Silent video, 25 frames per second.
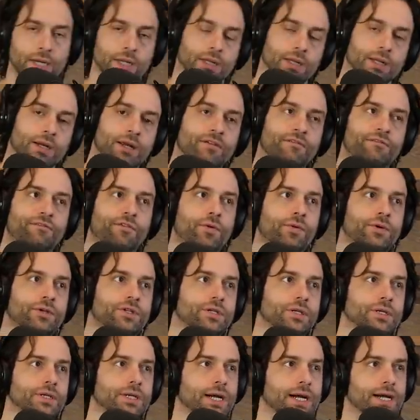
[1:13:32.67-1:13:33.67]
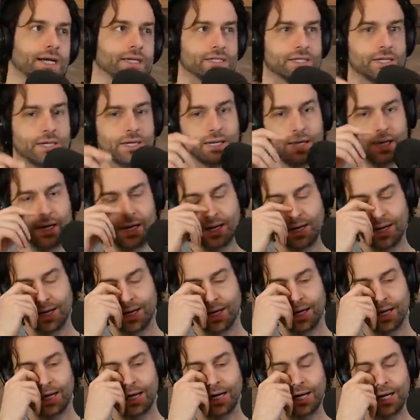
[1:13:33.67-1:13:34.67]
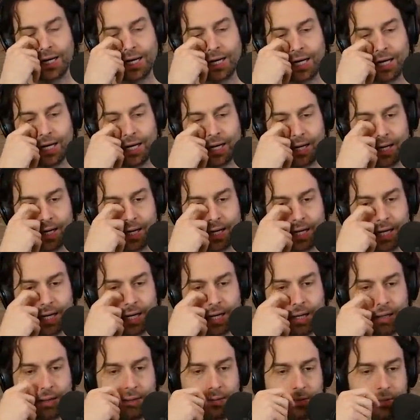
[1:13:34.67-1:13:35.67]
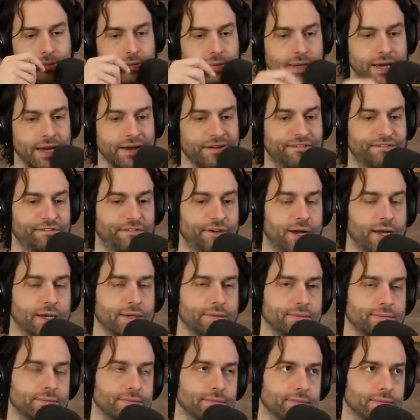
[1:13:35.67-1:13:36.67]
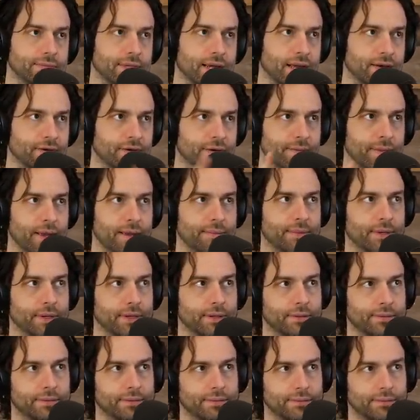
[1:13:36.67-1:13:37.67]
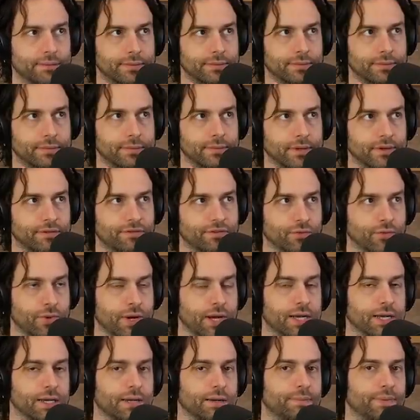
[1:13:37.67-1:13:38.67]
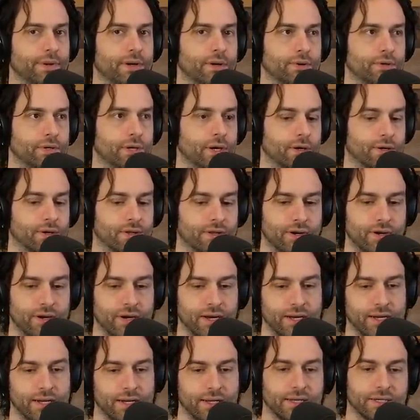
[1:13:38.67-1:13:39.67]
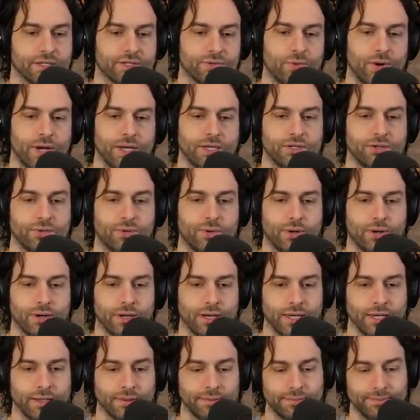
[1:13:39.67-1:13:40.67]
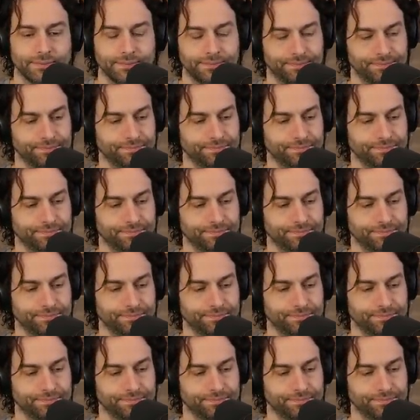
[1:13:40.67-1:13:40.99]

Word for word: Looking forward to you guys. Have fun. And remember, if you're waking up at 0 dark 30, it's way too early.